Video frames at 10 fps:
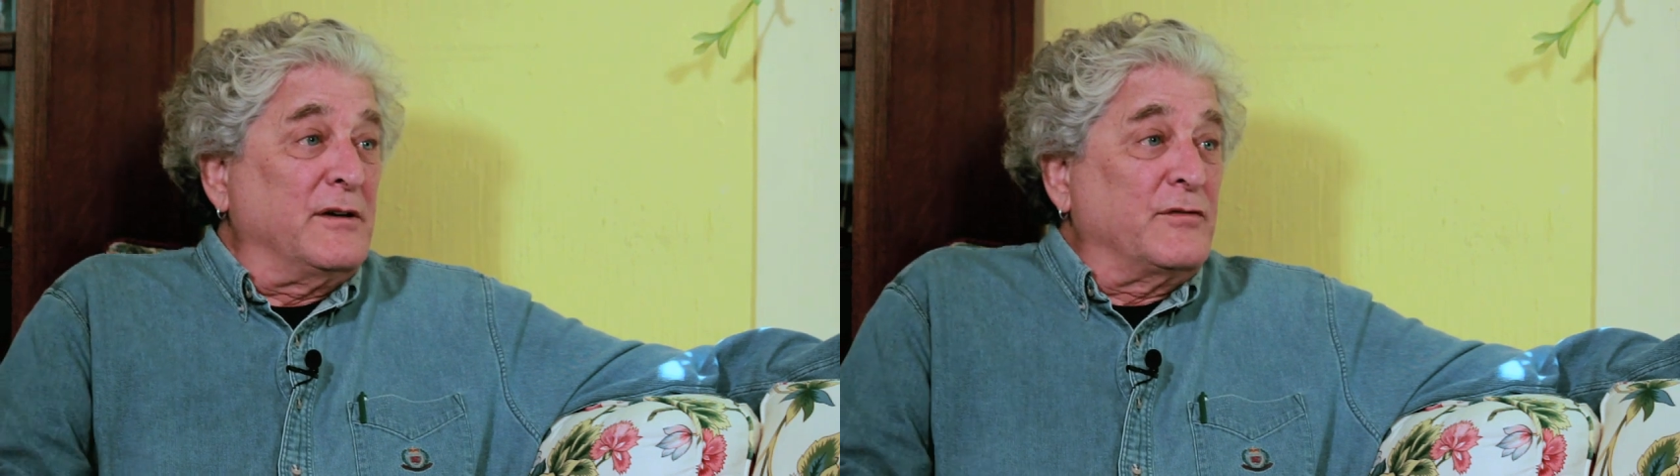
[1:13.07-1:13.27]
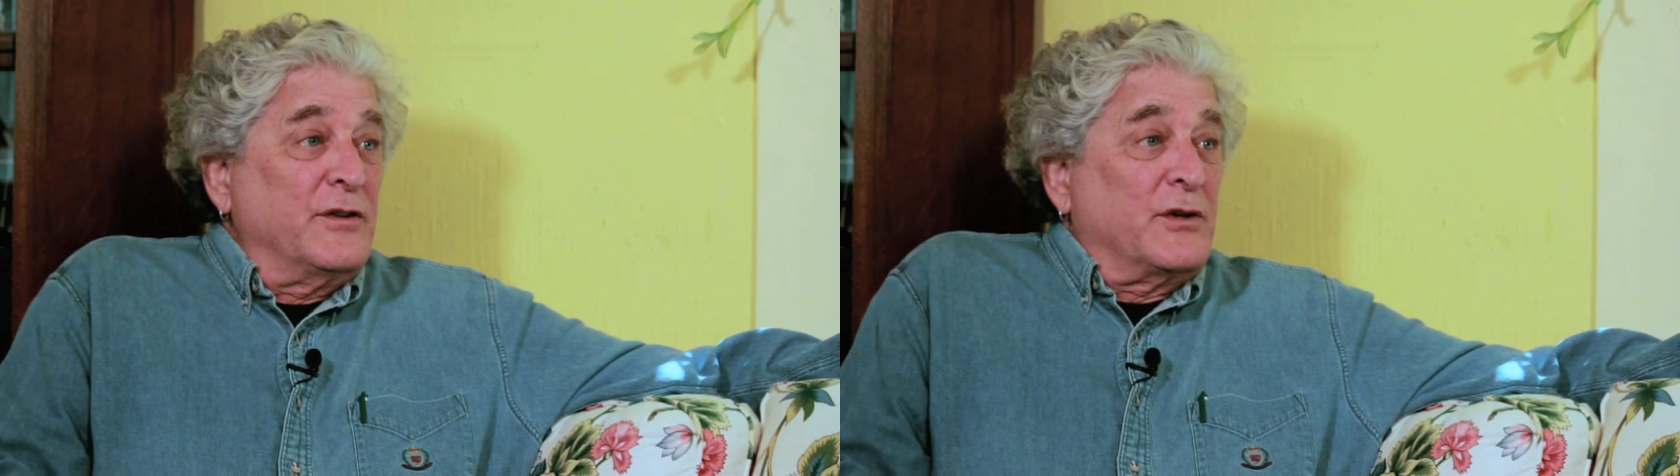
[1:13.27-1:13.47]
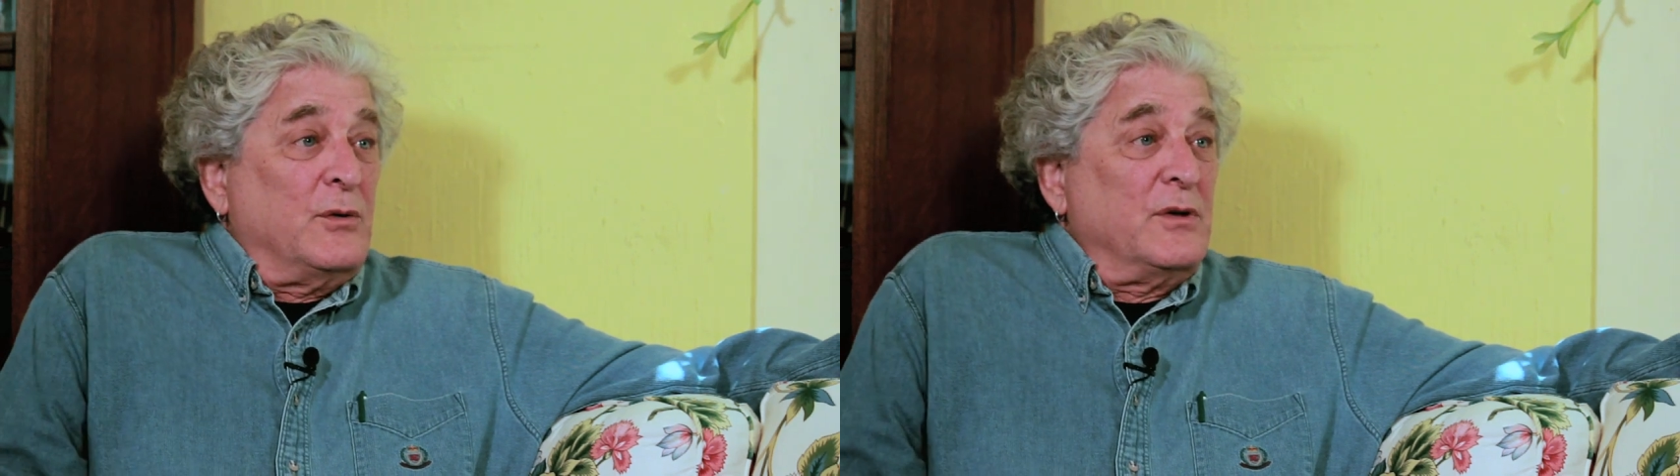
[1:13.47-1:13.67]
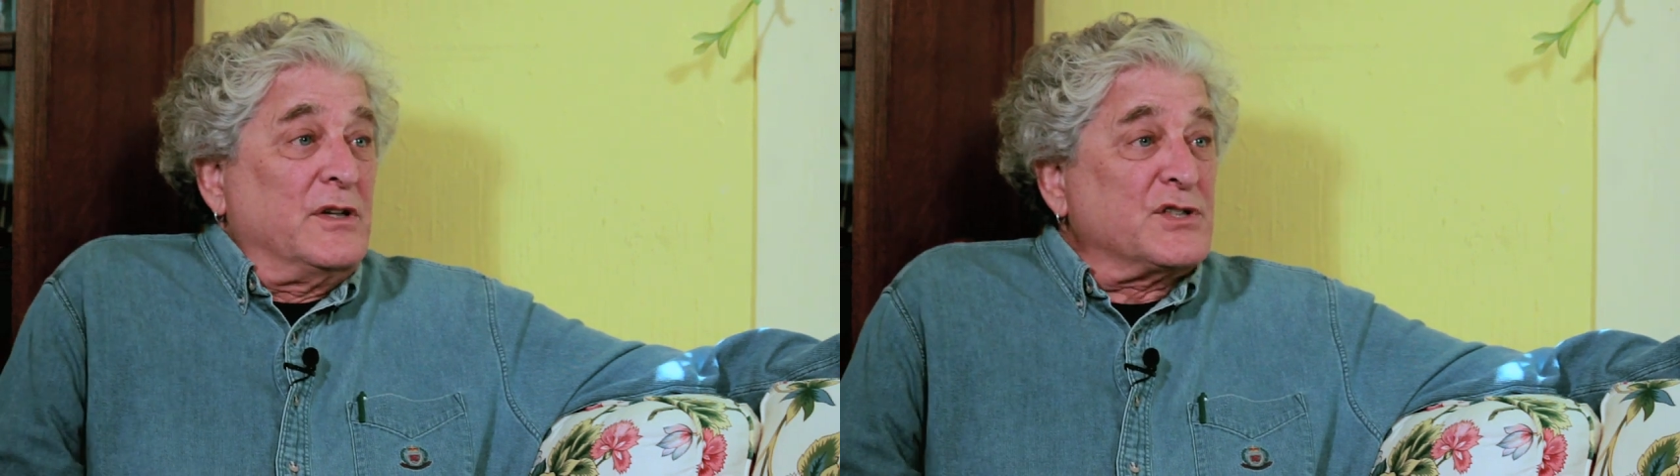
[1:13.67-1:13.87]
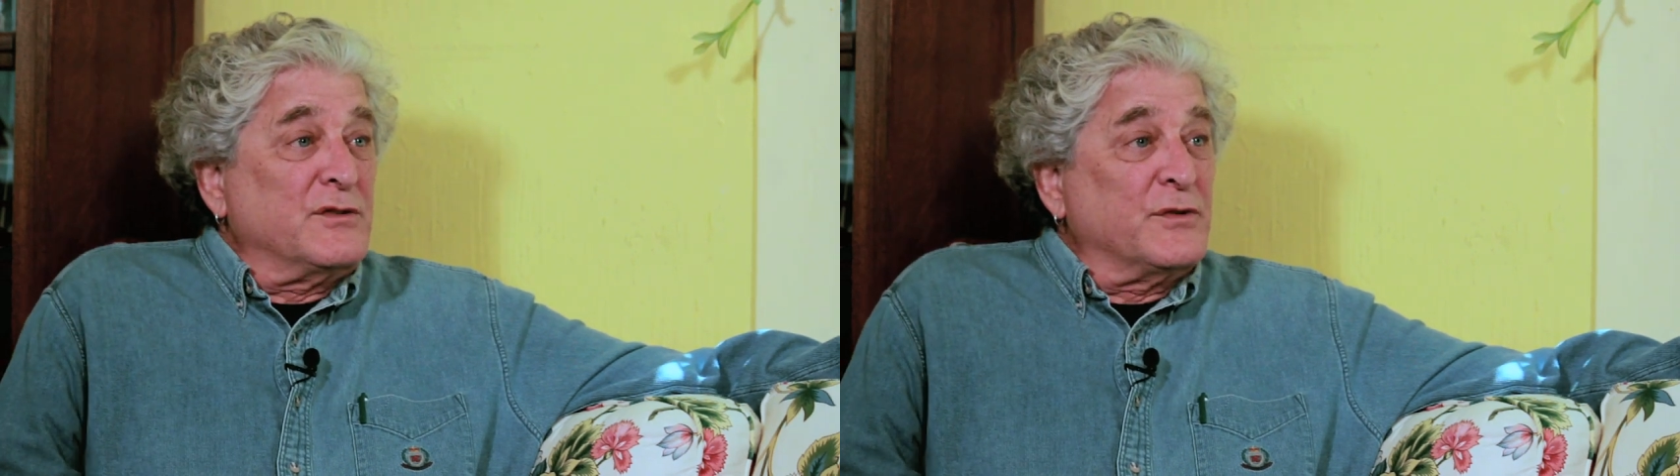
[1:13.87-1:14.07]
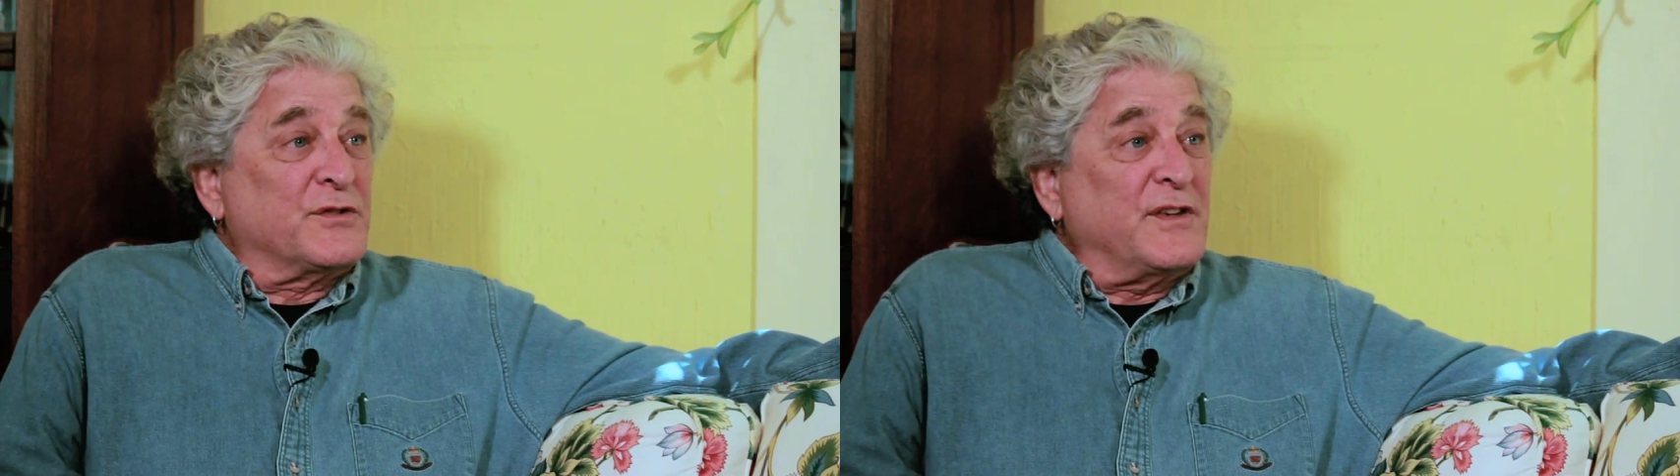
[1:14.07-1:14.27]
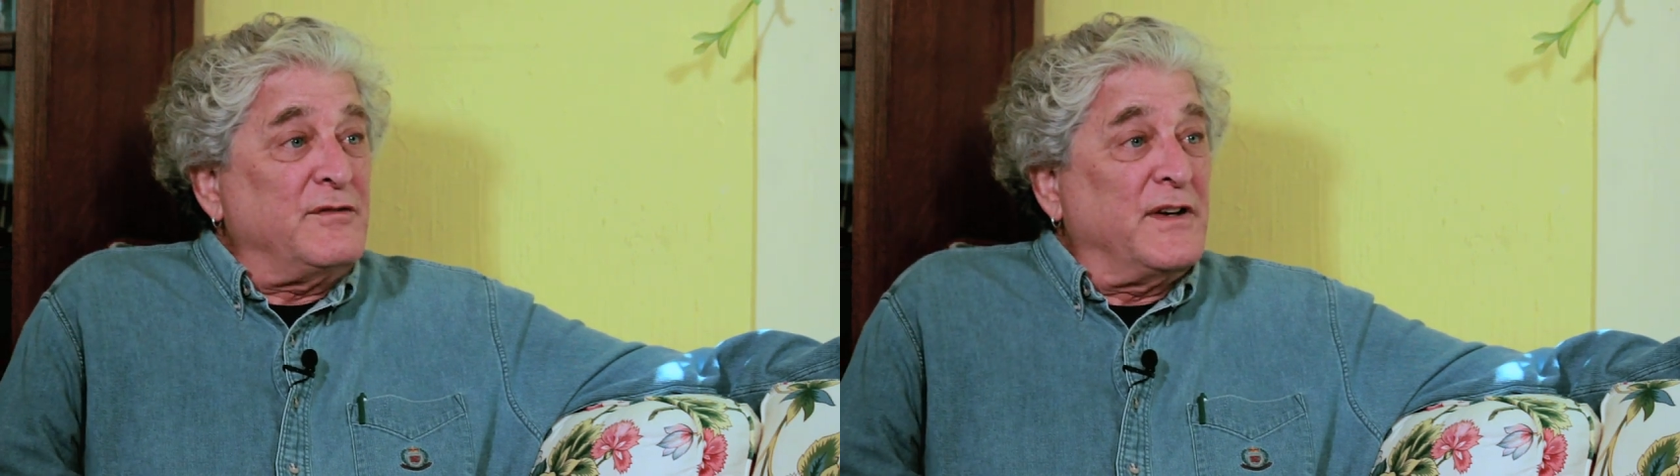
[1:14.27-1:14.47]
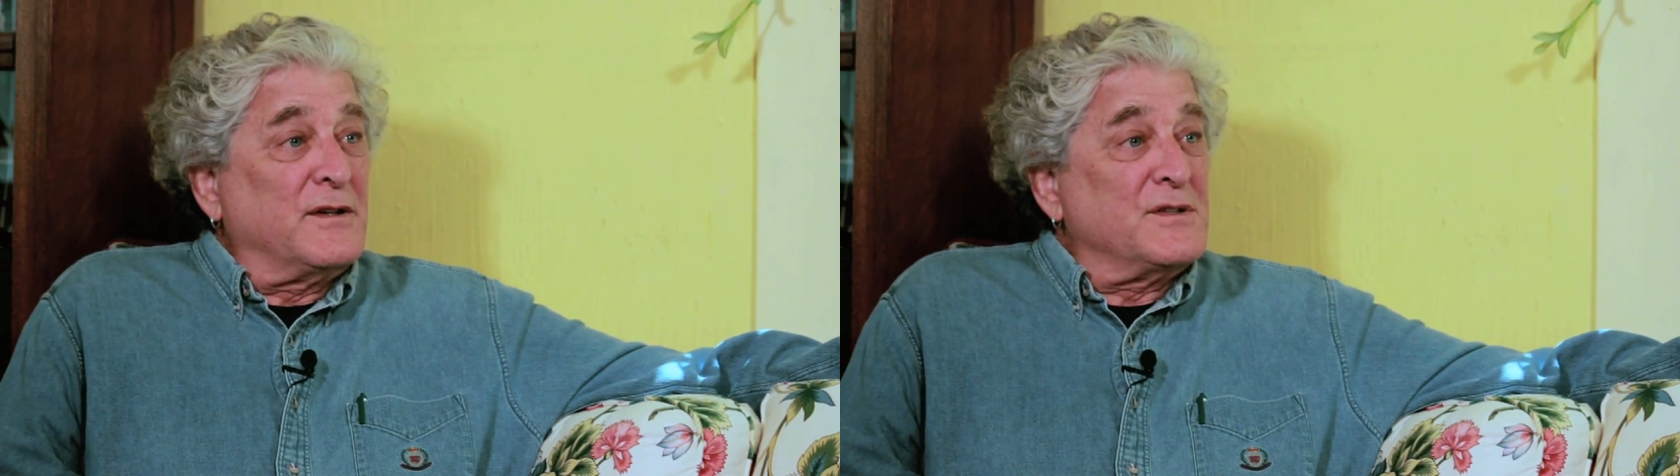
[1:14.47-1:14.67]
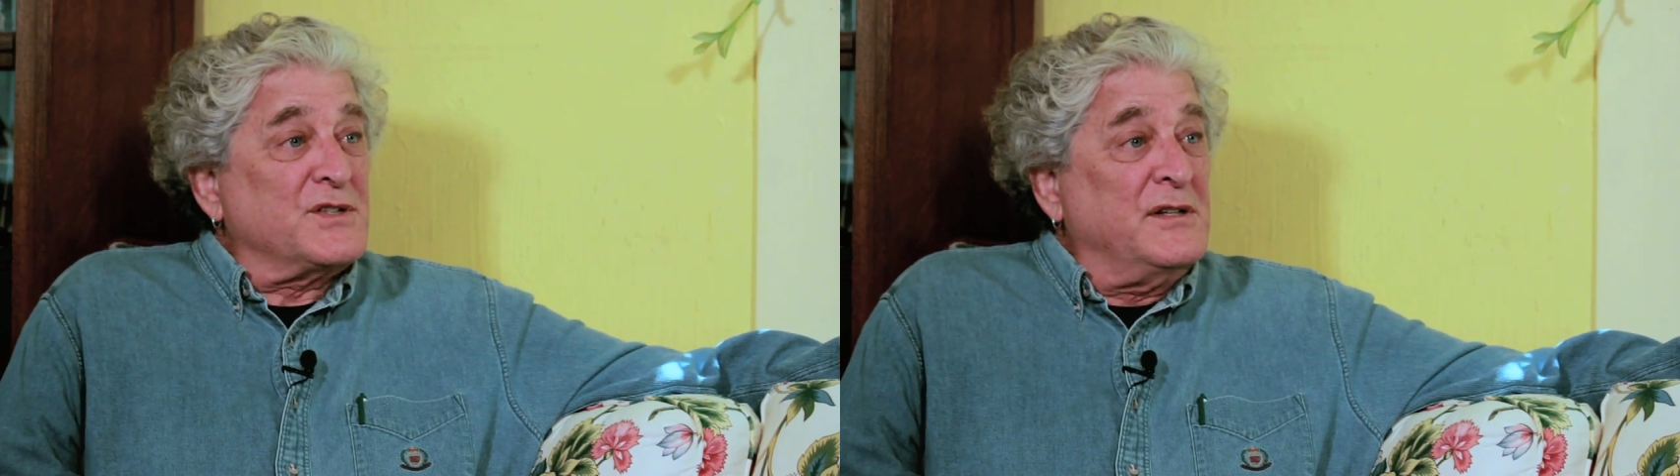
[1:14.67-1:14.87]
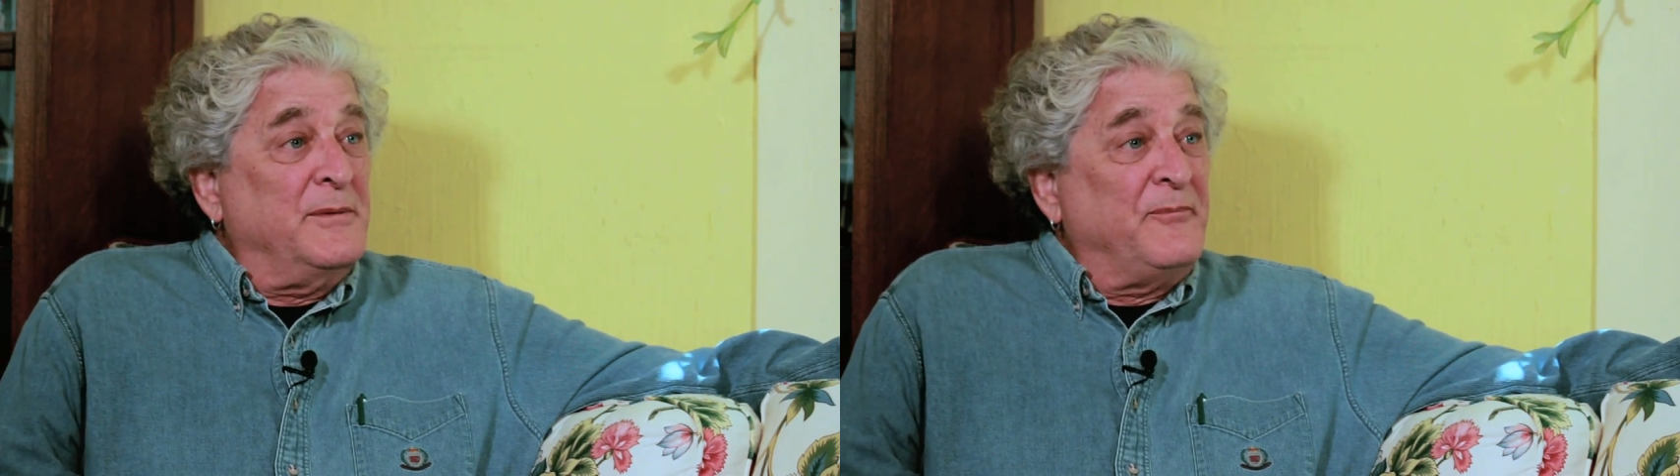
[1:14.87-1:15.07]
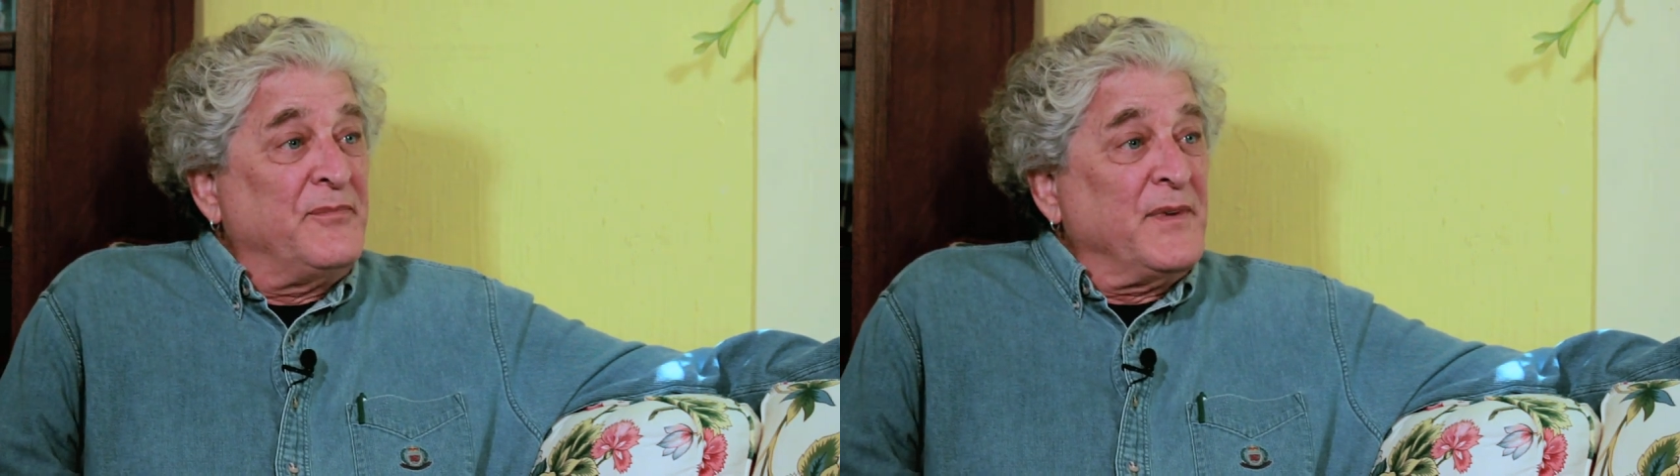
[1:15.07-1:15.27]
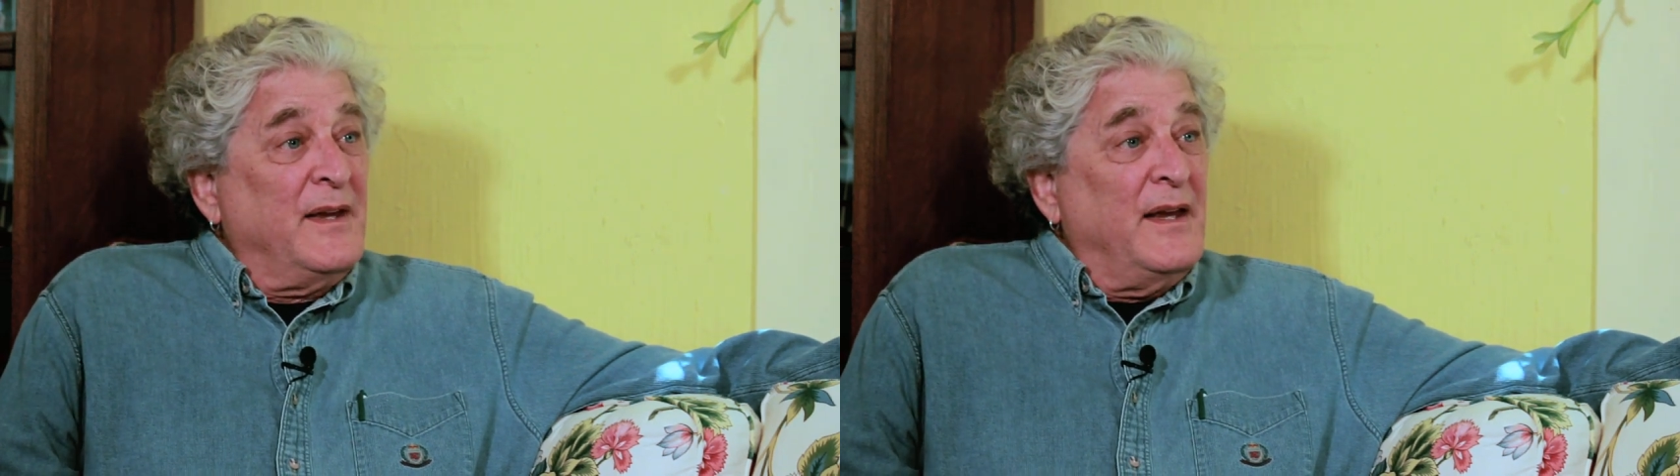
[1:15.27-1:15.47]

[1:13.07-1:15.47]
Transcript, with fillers: out there for the Coalition for Safe Energy,